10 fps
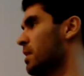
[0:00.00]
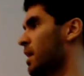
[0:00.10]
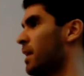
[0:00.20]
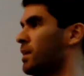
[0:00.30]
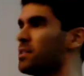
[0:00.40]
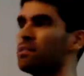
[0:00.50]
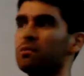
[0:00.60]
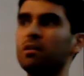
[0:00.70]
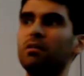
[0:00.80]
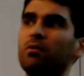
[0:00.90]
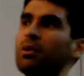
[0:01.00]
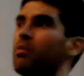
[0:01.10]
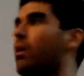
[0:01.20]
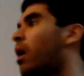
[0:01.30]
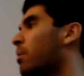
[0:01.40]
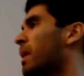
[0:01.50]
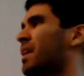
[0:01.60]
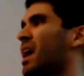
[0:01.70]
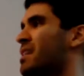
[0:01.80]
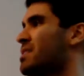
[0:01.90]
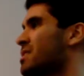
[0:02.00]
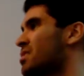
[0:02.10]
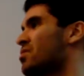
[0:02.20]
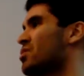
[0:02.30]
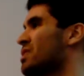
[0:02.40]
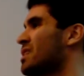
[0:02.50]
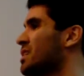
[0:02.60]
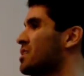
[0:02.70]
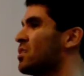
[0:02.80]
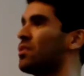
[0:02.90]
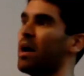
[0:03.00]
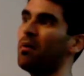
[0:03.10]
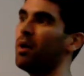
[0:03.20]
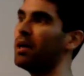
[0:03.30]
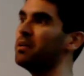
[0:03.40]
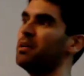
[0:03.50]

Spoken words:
and I just did it with all my classes because it's just easier that way.